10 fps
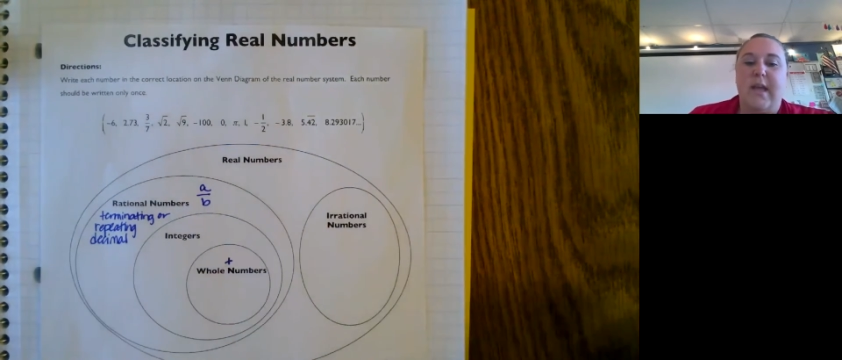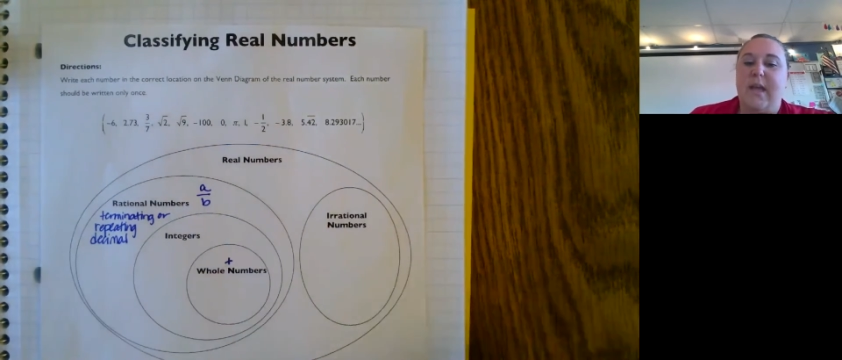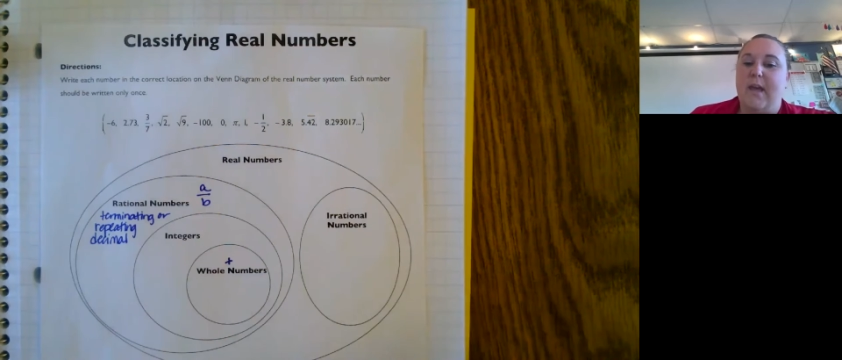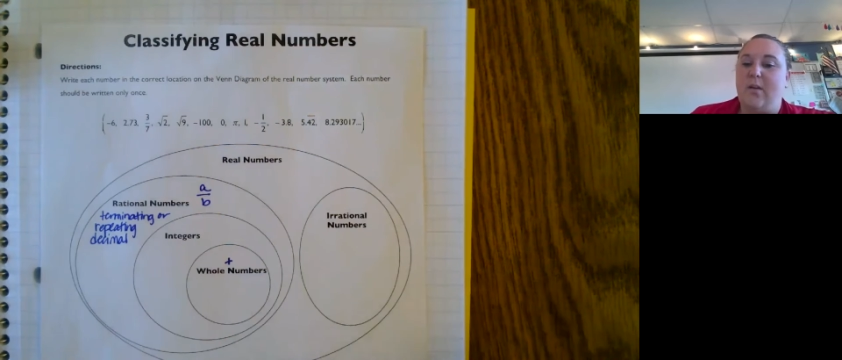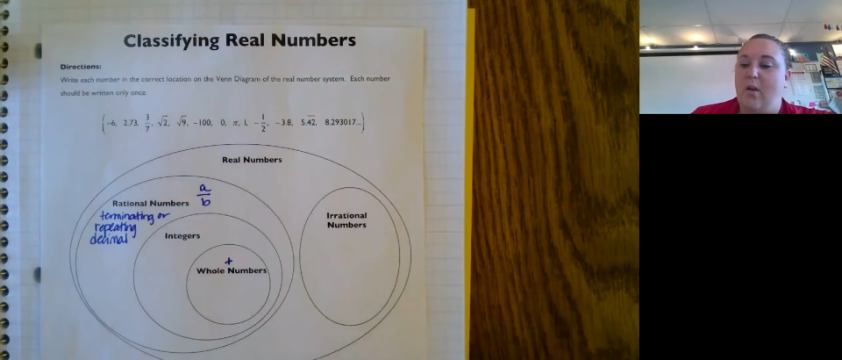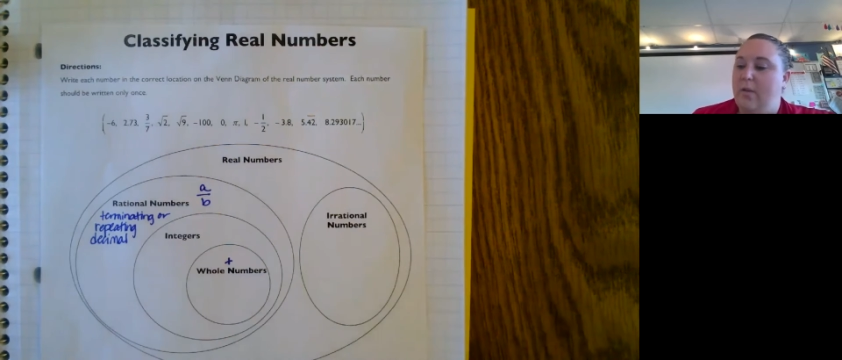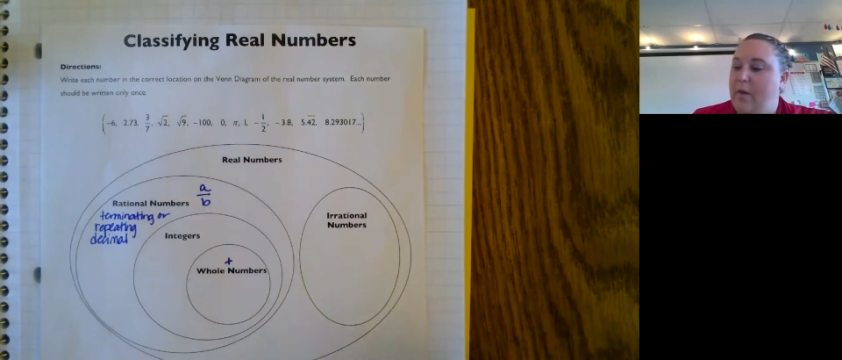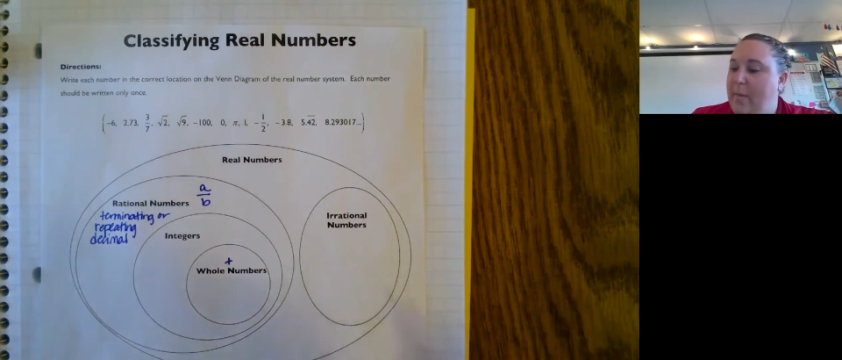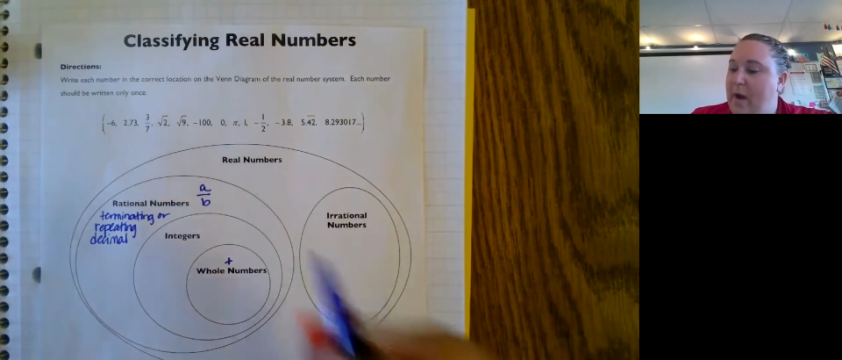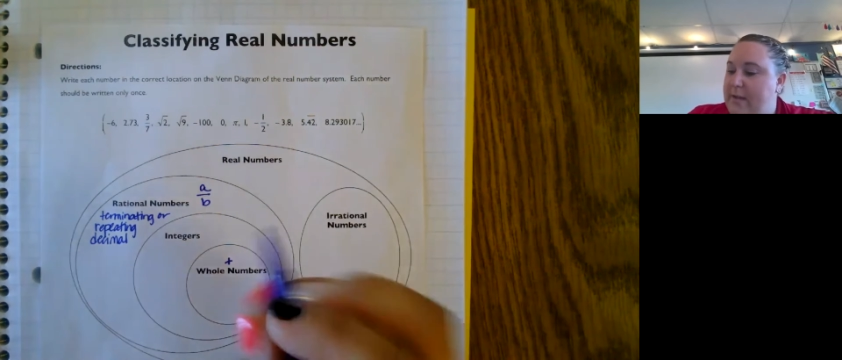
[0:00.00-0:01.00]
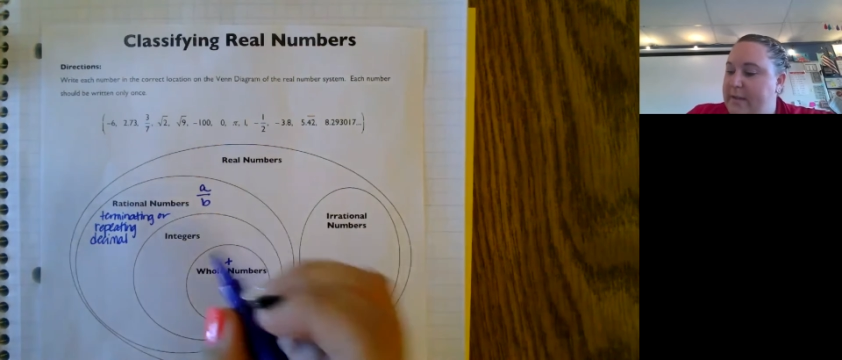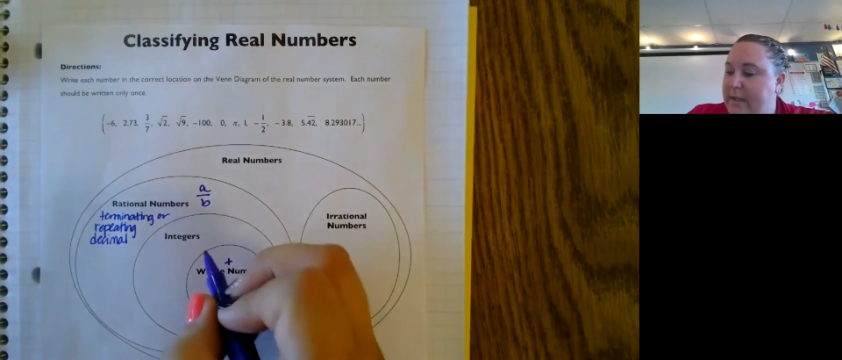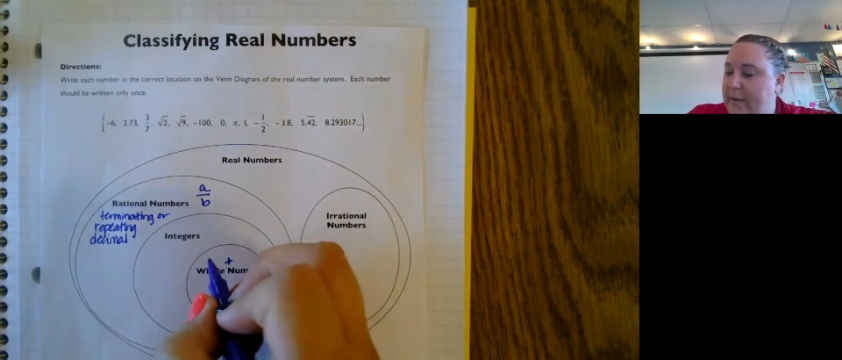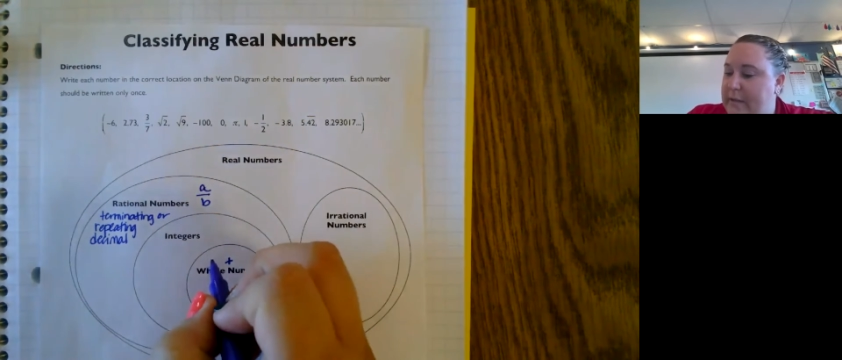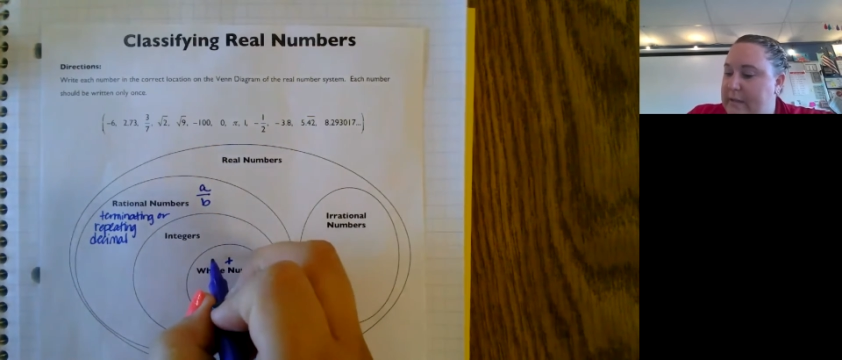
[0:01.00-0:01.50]
and all of our
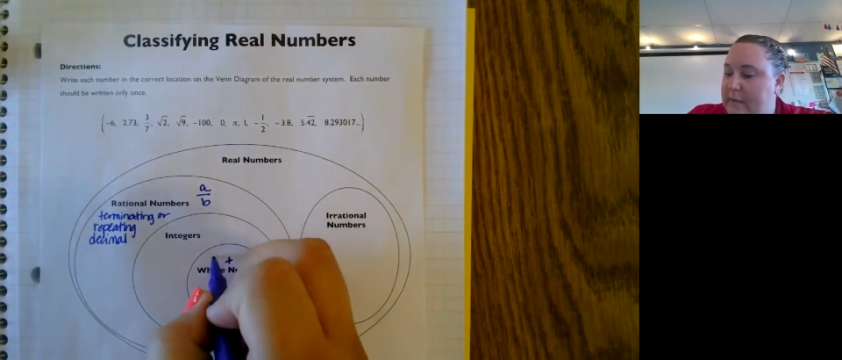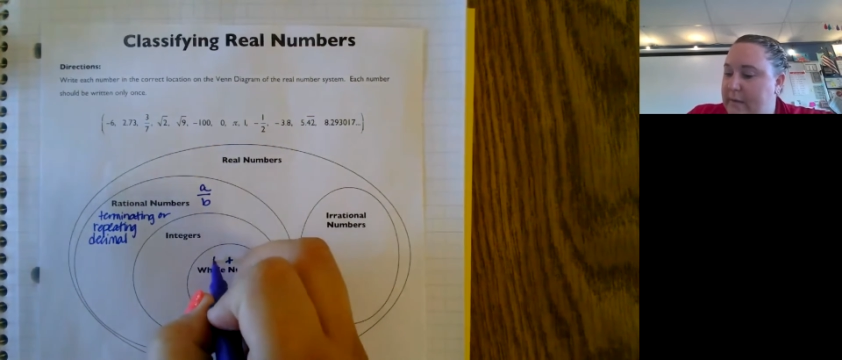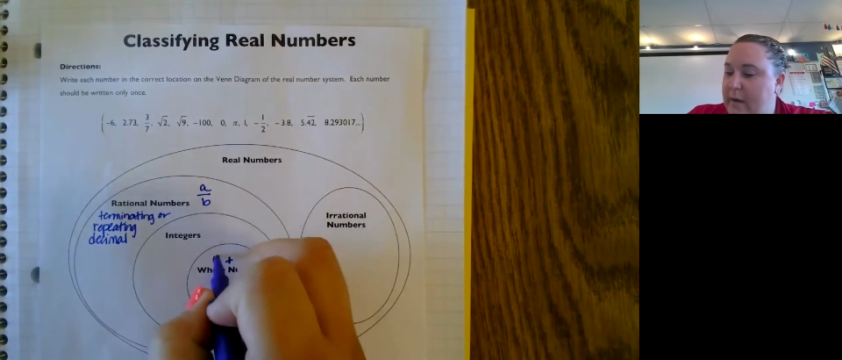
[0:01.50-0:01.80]
positives.